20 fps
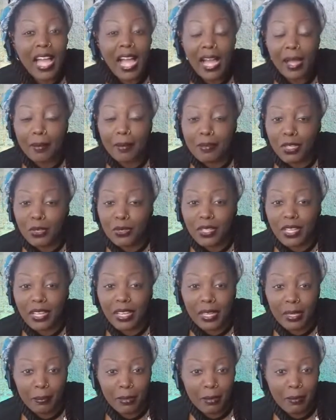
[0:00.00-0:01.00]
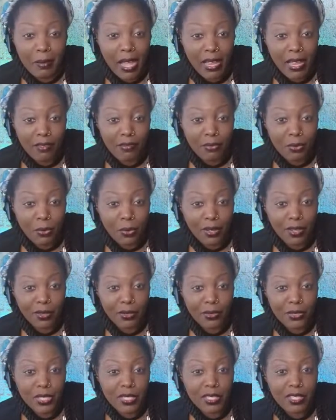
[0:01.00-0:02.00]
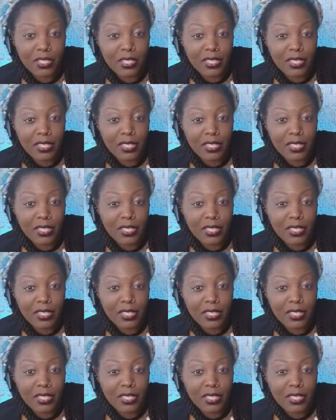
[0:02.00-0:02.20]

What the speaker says: I'm using Emblem olive oils.